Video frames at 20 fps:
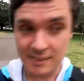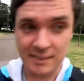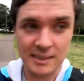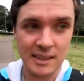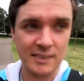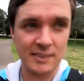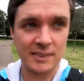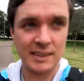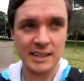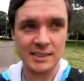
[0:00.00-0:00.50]

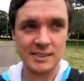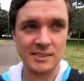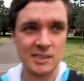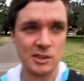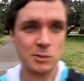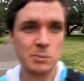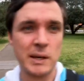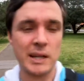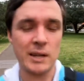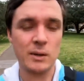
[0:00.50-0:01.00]
that this
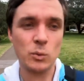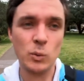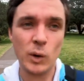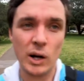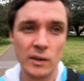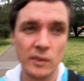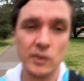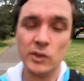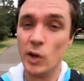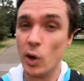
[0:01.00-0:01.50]
has been,
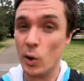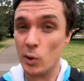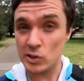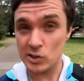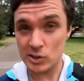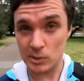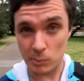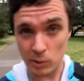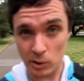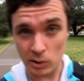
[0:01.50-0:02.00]
well,
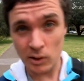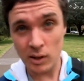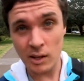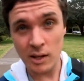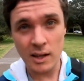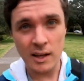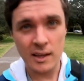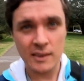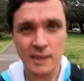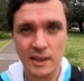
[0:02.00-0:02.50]
noticeable
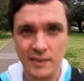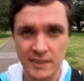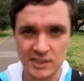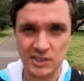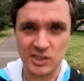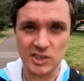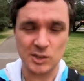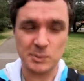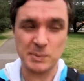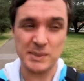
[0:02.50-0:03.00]
that
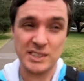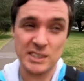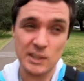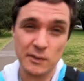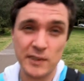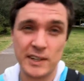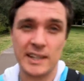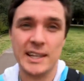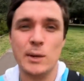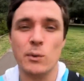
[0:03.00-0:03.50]
this is
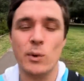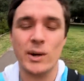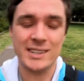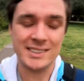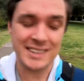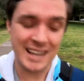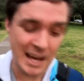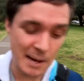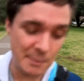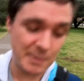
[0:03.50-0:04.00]
specifically what
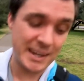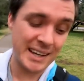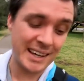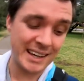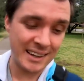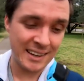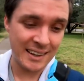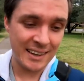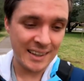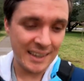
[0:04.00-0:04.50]
is
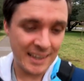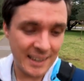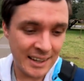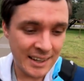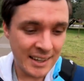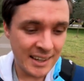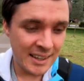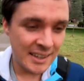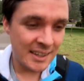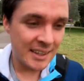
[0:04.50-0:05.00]
happening.
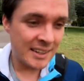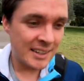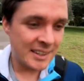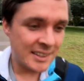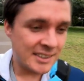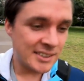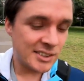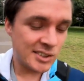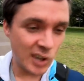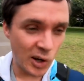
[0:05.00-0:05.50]

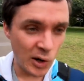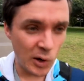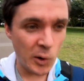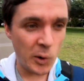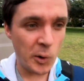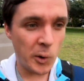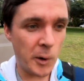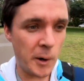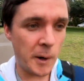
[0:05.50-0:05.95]
So